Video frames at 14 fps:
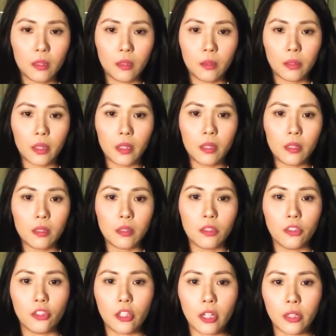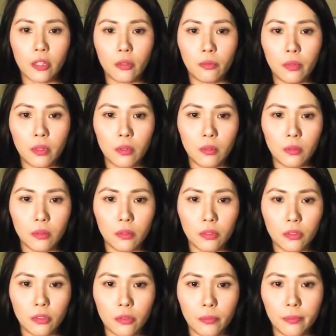Okay, general
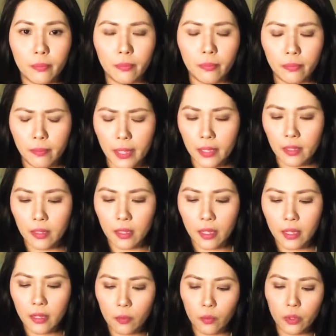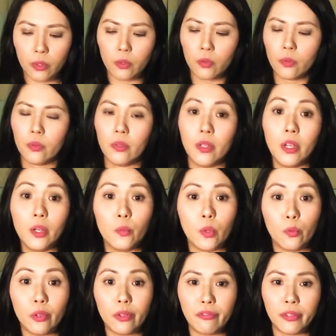by the side.
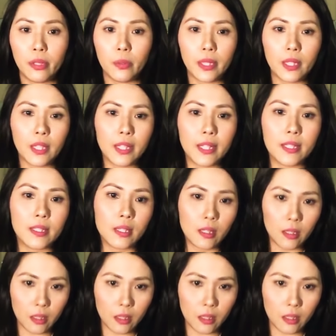We'll review it later